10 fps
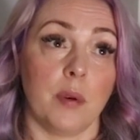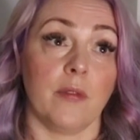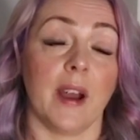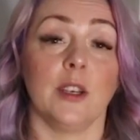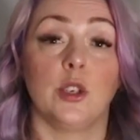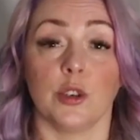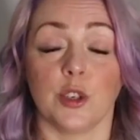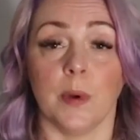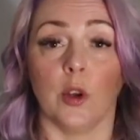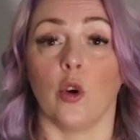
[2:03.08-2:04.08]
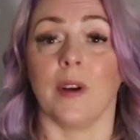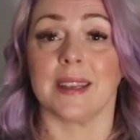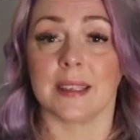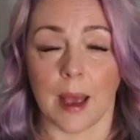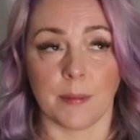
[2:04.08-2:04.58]
provide judgment or
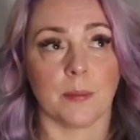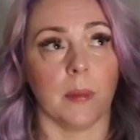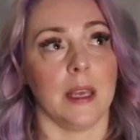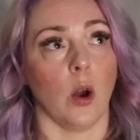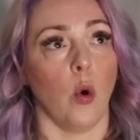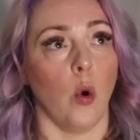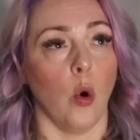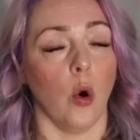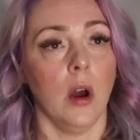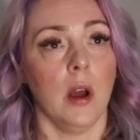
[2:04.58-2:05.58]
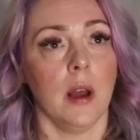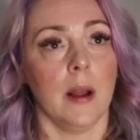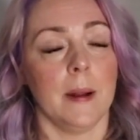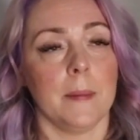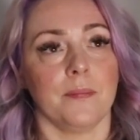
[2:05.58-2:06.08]
accept me or
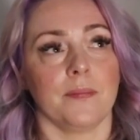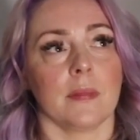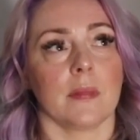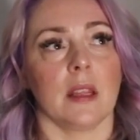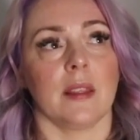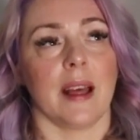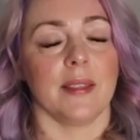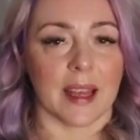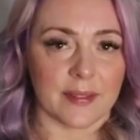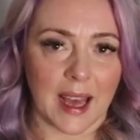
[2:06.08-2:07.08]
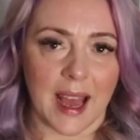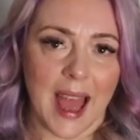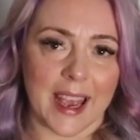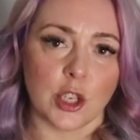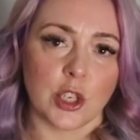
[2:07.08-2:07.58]
that
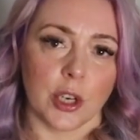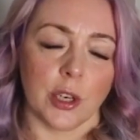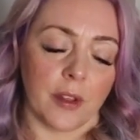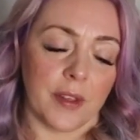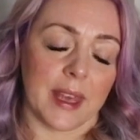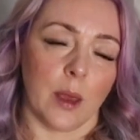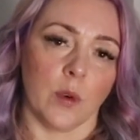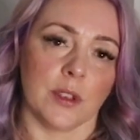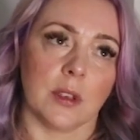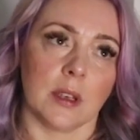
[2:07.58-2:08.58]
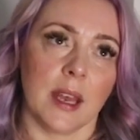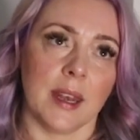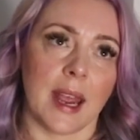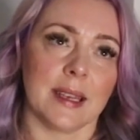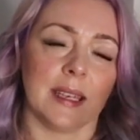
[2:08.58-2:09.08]
external thing. It was
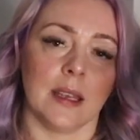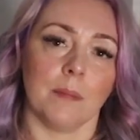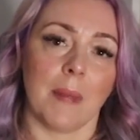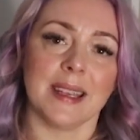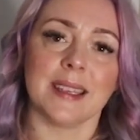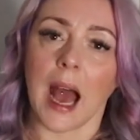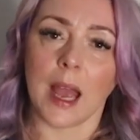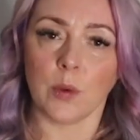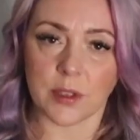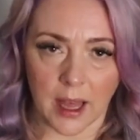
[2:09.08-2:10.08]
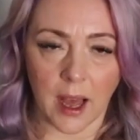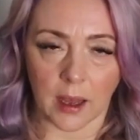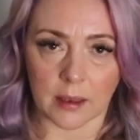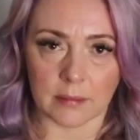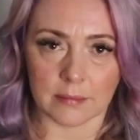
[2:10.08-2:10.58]
connecting my, I was
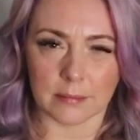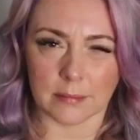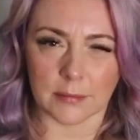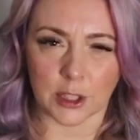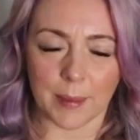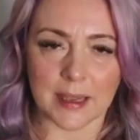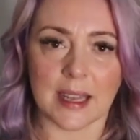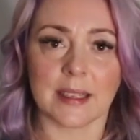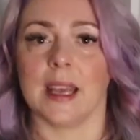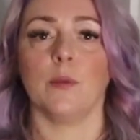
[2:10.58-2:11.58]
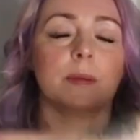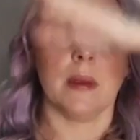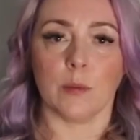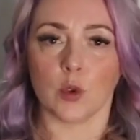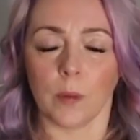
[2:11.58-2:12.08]
that. Does that make sense? It was
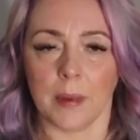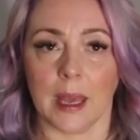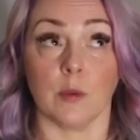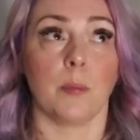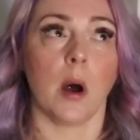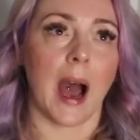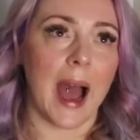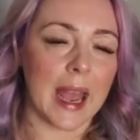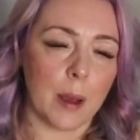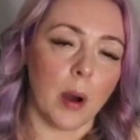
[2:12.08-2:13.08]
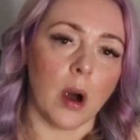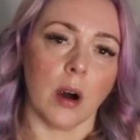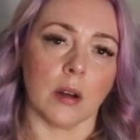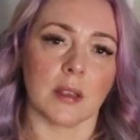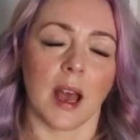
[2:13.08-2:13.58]
me. It was all me. It was higher
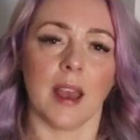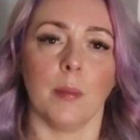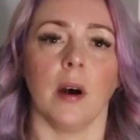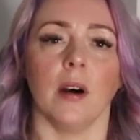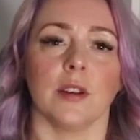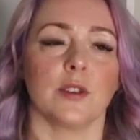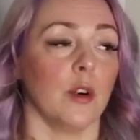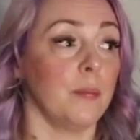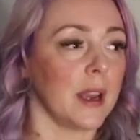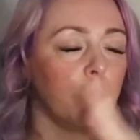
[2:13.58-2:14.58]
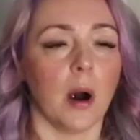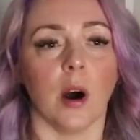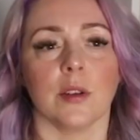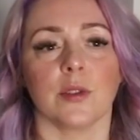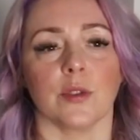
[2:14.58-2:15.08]
part, a higher part or a bigger
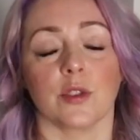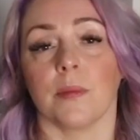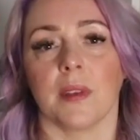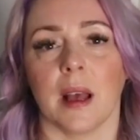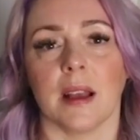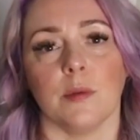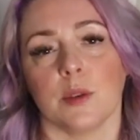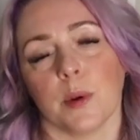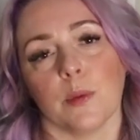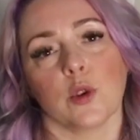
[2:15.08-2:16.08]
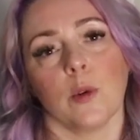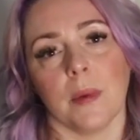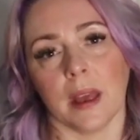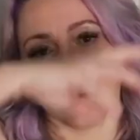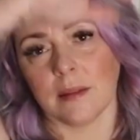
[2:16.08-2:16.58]
part or something. But it was all
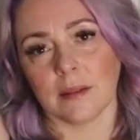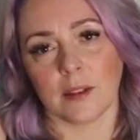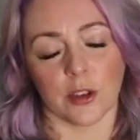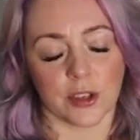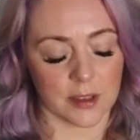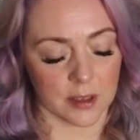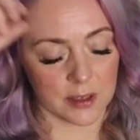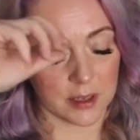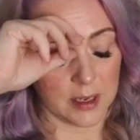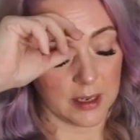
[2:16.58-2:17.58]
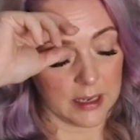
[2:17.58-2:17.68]
me, consciousness.